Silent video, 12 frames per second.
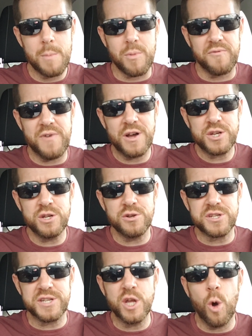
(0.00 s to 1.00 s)
professional
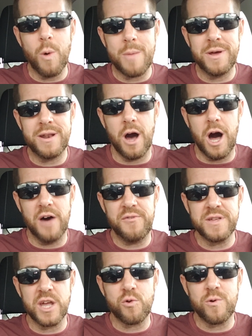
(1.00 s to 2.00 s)
single women
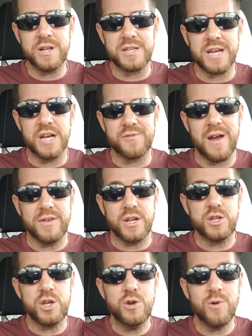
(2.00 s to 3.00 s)
often get criticized for
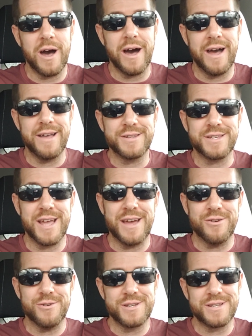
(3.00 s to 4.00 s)
having too high a
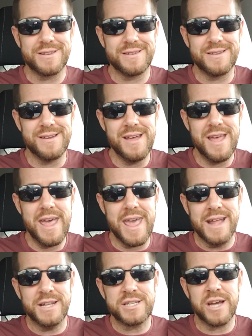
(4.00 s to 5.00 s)
standards.
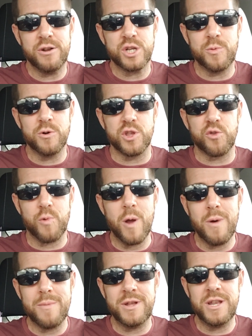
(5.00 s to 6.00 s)
Insider spoke to three
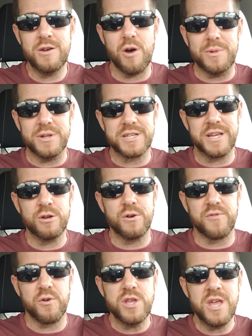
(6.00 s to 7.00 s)
women who have been single
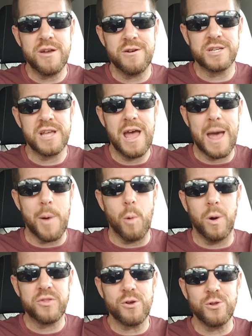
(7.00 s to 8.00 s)
for years about
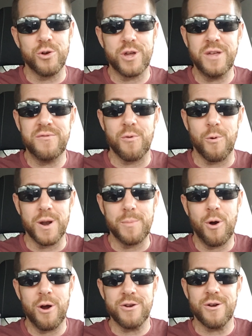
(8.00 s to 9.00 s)
what they're looking for in a
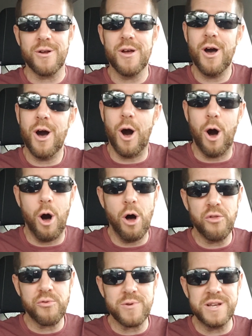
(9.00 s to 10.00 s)
partner.
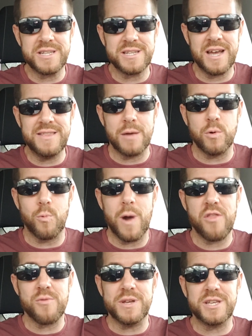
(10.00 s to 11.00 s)
All three said they would
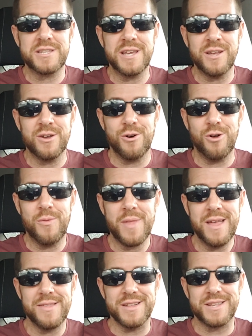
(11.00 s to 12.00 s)
rather be single
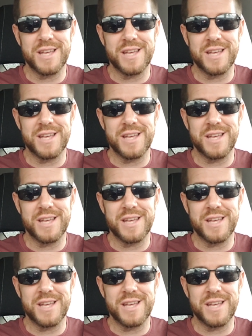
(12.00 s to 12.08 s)
than